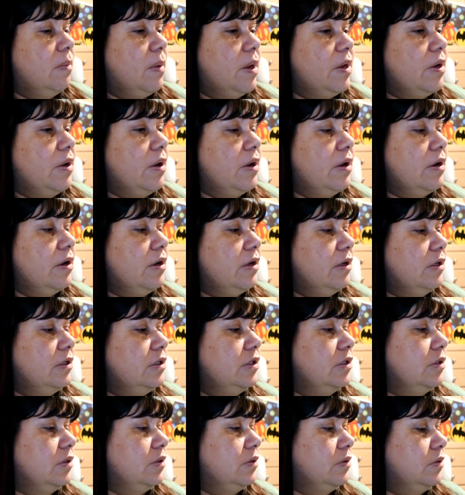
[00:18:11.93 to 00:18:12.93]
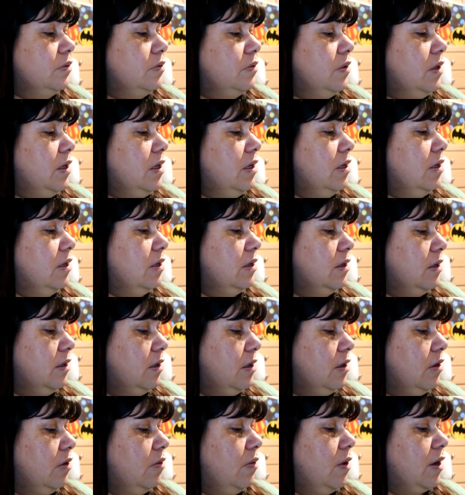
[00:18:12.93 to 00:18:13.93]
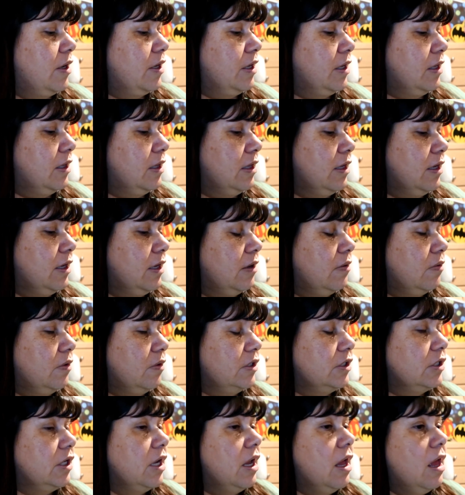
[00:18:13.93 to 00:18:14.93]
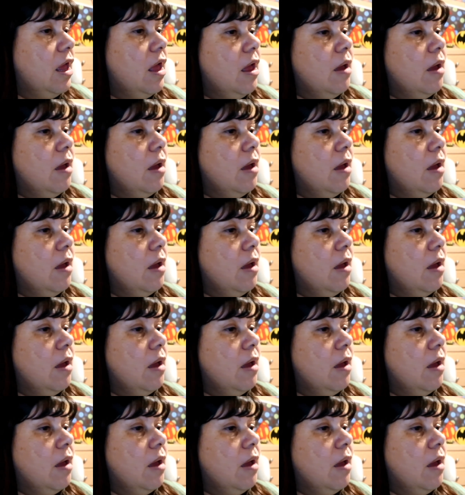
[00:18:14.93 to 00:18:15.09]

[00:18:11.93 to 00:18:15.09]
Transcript: my daughter to the walk-in clinic, which